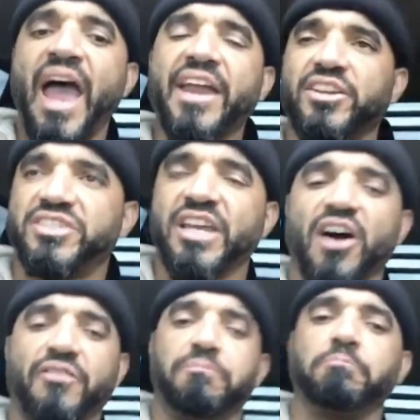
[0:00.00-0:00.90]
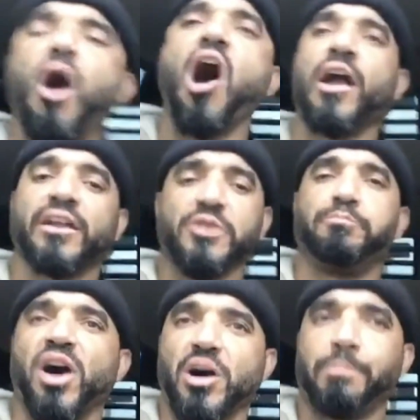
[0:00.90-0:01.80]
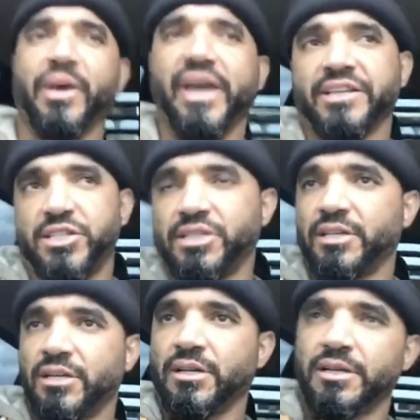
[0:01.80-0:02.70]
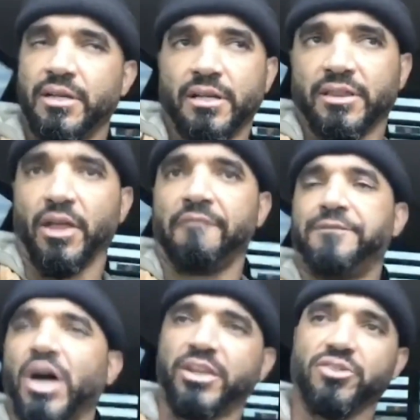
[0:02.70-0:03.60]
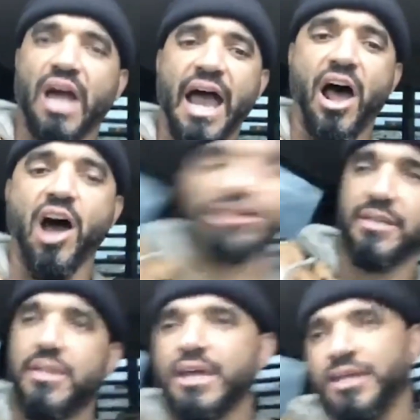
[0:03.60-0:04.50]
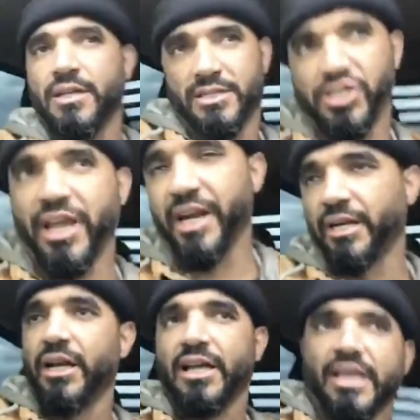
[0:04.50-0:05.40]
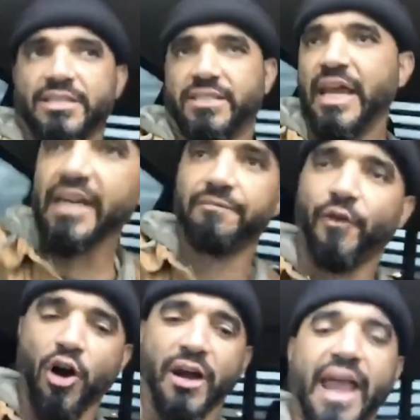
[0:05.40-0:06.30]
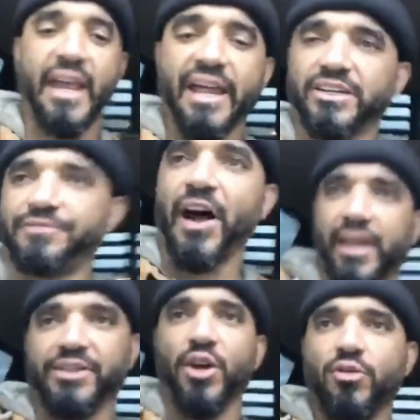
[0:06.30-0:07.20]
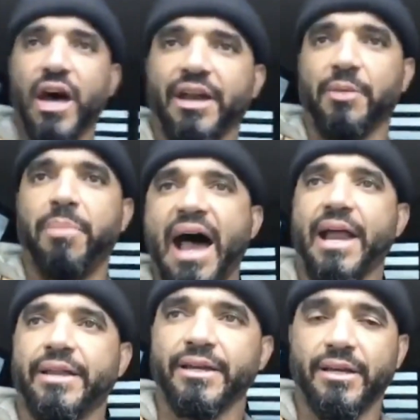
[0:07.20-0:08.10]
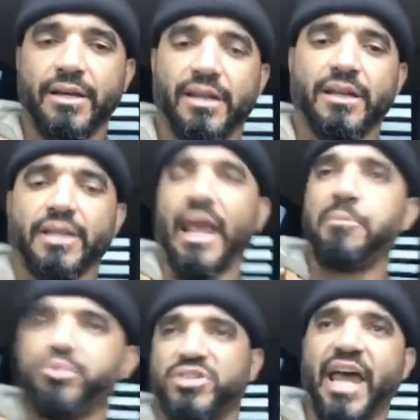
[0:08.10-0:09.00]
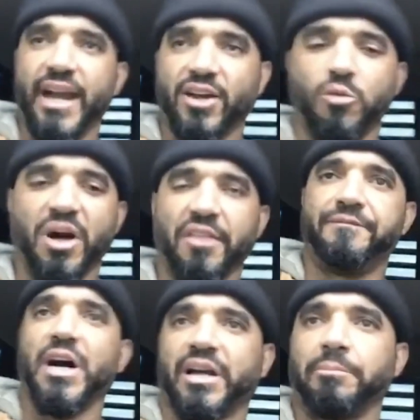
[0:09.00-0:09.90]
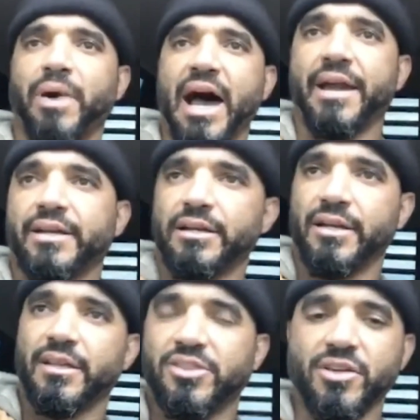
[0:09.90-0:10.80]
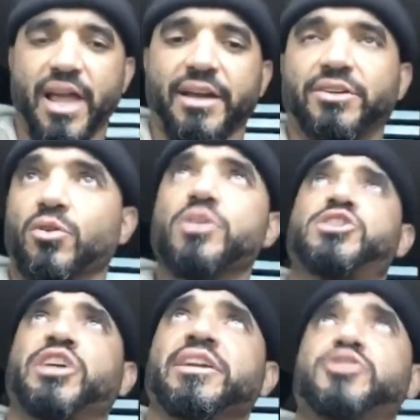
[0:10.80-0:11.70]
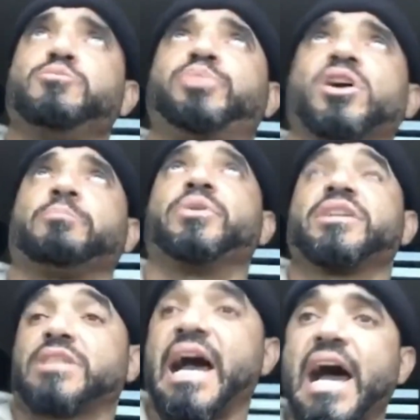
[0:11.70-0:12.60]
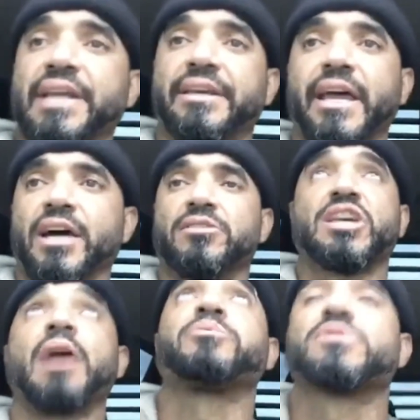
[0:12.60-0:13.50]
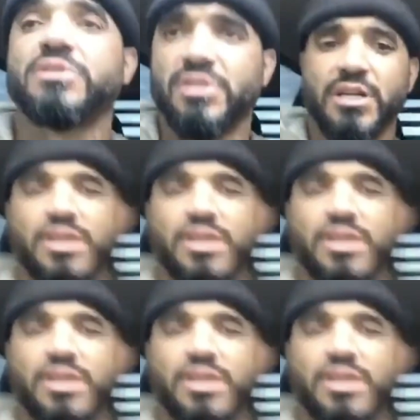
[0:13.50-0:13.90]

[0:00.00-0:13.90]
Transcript: Hang yourself, Mark, you punk bitch. The fuck you got all this shit in, sink sync for I can't fucking do nothing about it. Can't protect no motherfucking body. You ain't doing shit, you punk bitch. God damn, choppers.